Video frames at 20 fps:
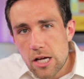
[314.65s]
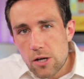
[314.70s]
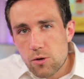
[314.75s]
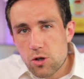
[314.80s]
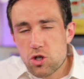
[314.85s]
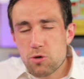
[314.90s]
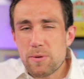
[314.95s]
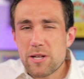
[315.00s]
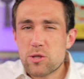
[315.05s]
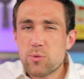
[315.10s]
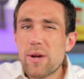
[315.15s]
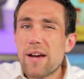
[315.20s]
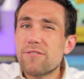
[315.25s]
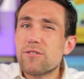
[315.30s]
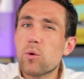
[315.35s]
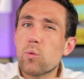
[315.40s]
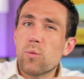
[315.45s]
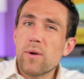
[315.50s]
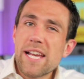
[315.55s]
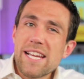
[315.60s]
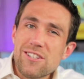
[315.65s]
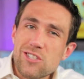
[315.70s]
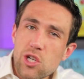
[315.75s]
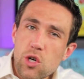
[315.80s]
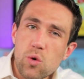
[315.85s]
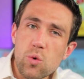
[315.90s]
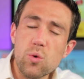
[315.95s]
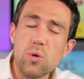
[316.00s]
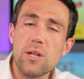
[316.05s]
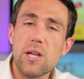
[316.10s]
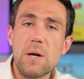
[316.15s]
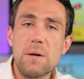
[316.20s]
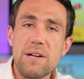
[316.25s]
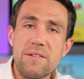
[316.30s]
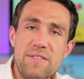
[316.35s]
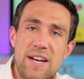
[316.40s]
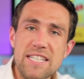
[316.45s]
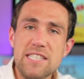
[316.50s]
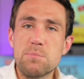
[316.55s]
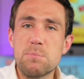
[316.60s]
which means we have to retool our
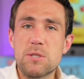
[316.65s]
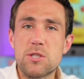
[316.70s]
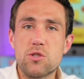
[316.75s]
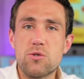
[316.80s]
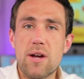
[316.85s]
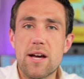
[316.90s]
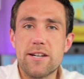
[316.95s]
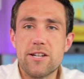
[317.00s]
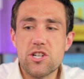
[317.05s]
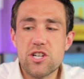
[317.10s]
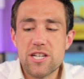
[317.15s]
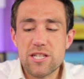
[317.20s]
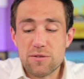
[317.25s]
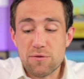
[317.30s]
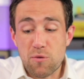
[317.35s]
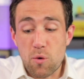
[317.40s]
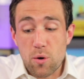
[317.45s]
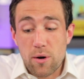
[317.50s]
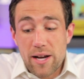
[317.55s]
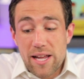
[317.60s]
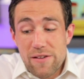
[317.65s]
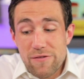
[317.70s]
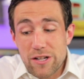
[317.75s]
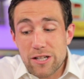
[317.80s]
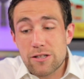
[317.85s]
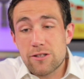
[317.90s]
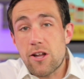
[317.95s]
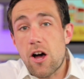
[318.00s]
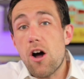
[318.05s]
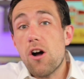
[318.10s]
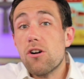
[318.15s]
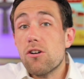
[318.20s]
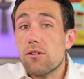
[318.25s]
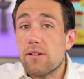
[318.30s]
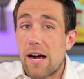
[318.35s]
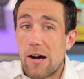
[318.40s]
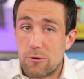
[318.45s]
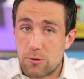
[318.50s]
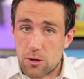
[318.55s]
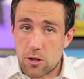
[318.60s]
investment strategies for an even
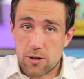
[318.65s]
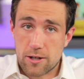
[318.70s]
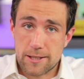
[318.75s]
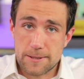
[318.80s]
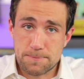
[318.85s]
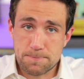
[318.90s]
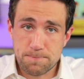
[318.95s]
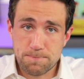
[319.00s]
longer outlook.